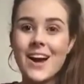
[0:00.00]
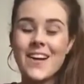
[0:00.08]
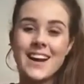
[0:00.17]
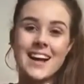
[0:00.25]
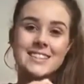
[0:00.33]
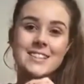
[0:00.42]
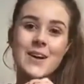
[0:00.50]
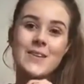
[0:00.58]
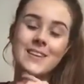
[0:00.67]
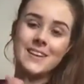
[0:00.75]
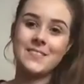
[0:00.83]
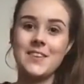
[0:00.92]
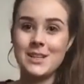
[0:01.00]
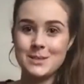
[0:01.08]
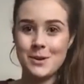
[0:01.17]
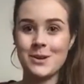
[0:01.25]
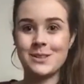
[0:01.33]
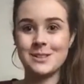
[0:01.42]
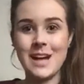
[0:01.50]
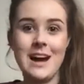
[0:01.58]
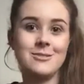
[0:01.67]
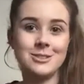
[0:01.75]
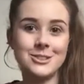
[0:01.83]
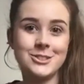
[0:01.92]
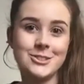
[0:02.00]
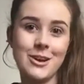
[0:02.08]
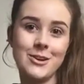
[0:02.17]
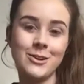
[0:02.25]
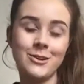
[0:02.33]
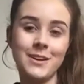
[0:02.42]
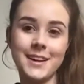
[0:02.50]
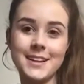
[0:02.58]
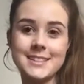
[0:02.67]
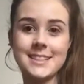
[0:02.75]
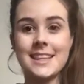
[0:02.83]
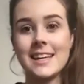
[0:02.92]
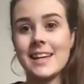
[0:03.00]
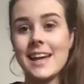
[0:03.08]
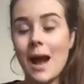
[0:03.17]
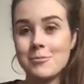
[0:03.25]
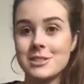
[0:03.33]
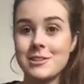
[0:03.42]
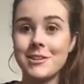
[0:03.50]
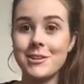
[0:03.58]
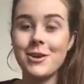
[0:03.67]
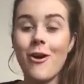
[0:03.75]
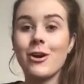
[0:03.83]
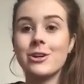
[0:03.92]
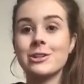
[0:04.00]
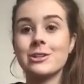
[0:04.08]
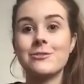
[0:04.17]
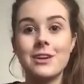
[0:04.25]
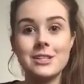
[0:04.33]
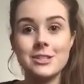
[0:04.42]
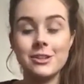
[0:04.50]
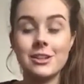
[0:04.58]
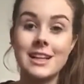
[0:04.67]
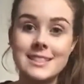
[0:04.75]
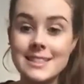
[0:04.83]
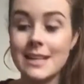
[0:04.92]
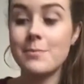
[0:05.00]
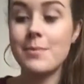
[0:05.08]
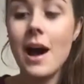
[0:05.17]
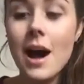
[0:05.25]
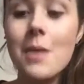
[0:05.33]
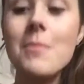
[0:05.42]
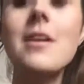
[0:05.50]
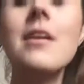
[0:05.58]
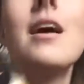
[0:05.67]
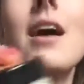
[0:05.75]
Okay, so the first product I want to show you is the Abyssinian Oil Facial Cleansing Balm,